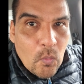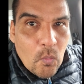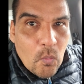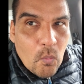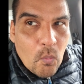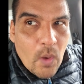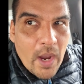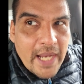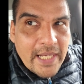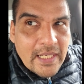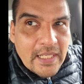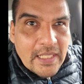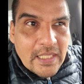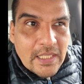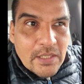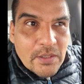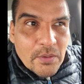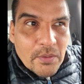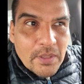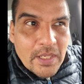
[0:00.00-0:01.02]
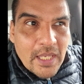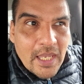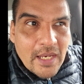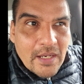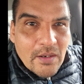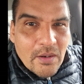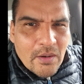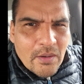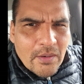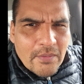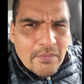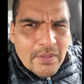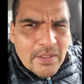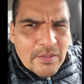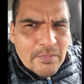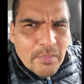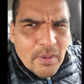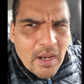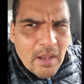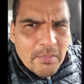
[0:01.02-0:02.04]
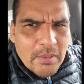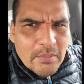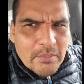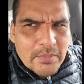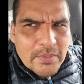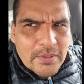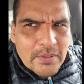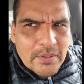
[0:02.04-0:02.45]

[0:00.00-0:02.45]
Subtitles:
why did he create all of these problems?